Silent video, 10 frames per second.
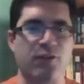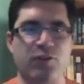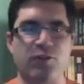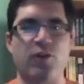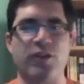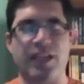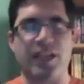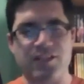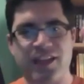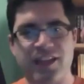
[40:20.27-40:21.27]
their throat
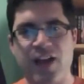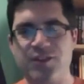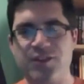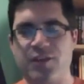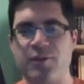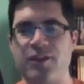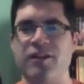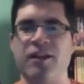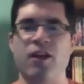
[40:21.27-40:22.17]
into the cow's stomach,